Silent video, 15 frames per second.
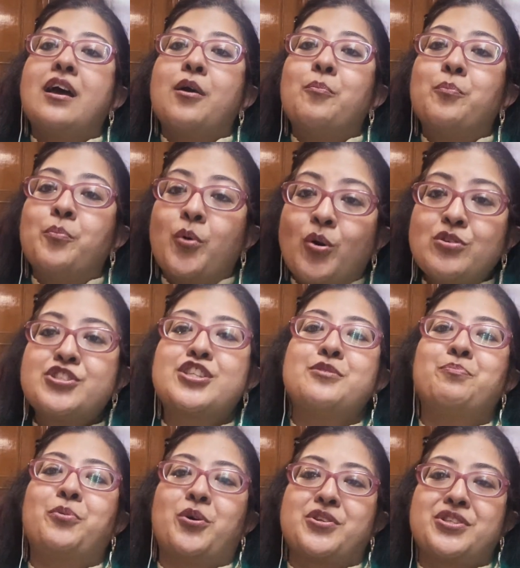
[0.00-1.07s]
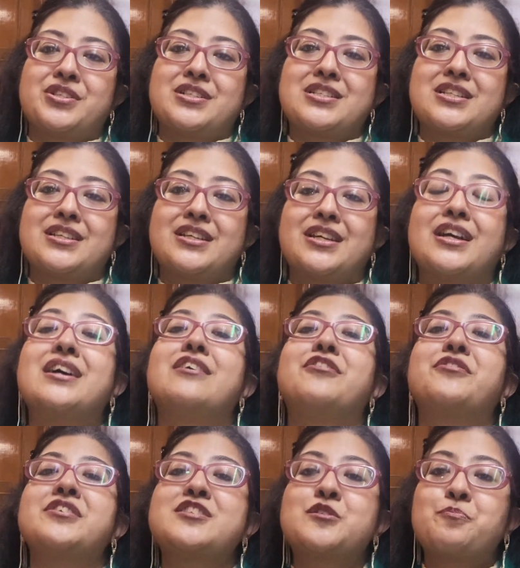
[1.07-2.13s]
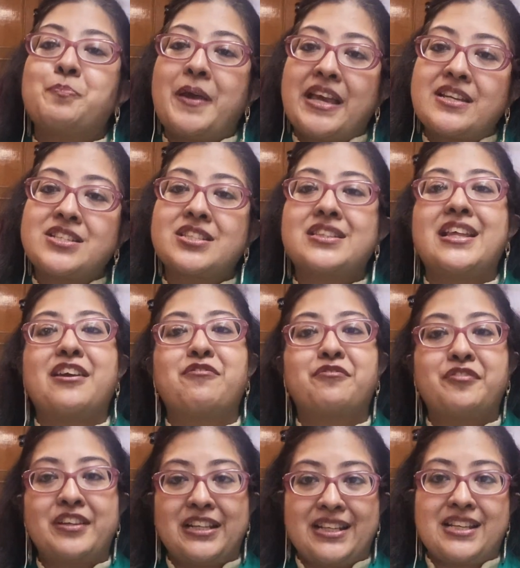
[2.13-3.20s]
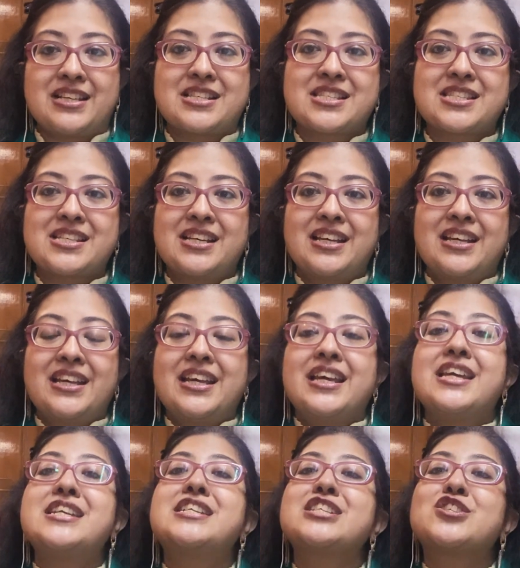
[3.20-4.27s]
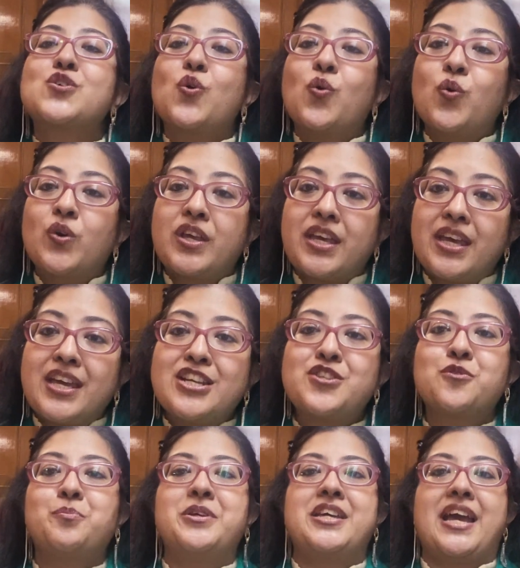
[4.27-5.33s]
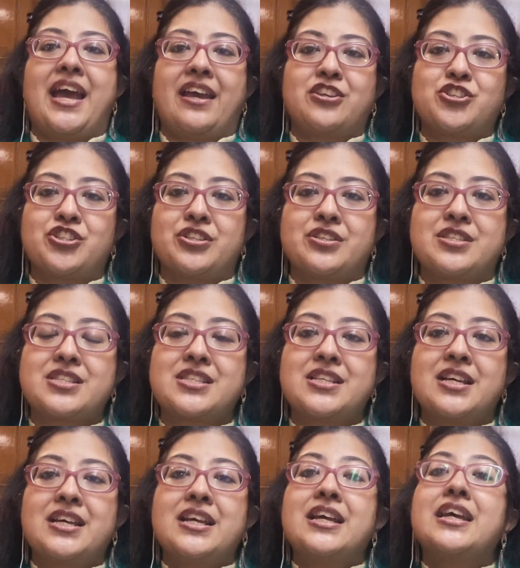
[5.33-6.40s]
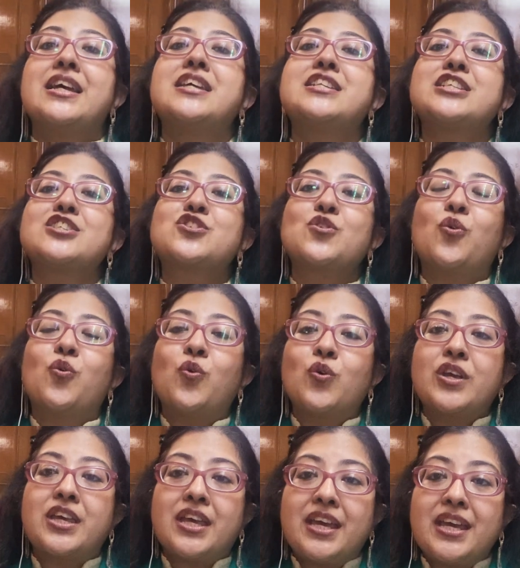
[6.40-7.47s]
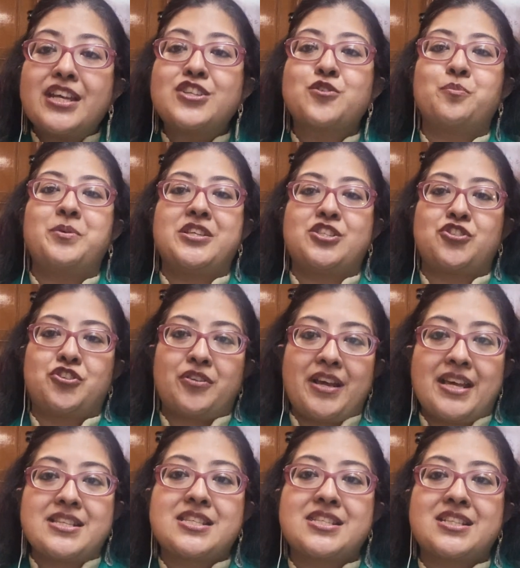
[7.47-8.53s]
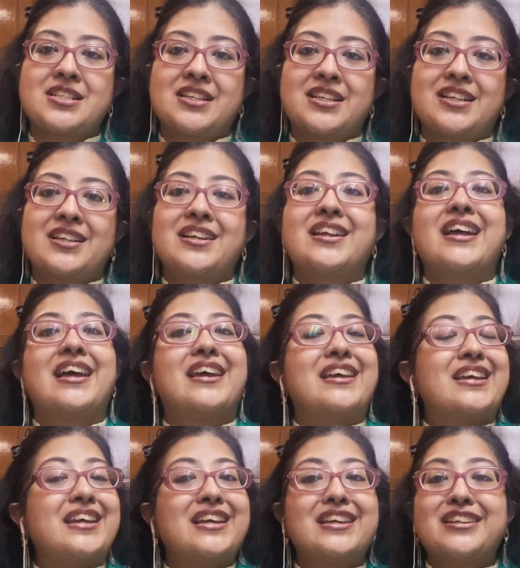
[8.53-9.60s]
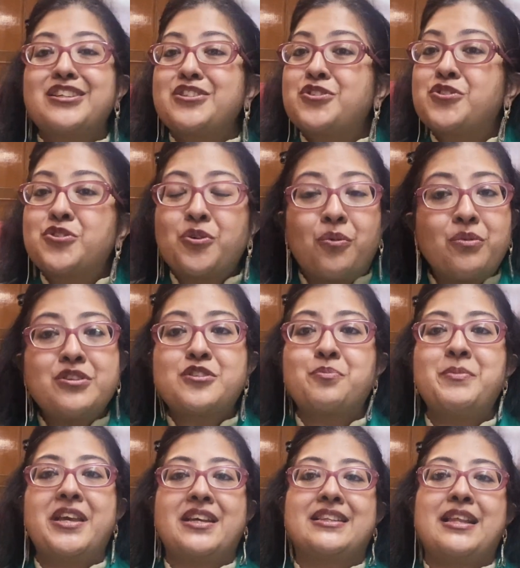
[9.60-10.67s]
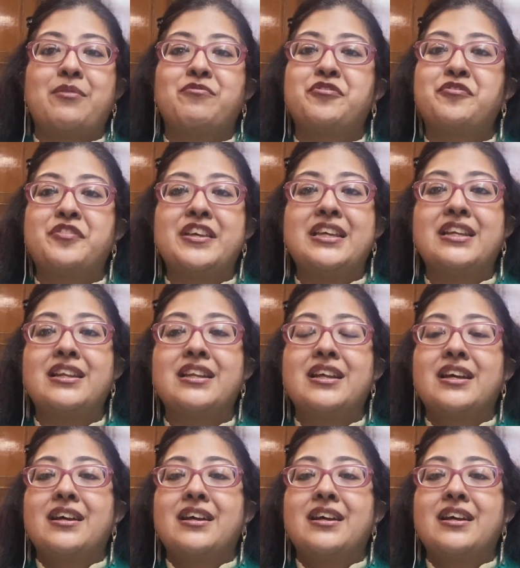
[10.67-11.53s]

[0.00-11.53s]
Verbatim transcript: Most important, respect their feelings. It is okay to be anxious. It is okay to be stressed don't make them feel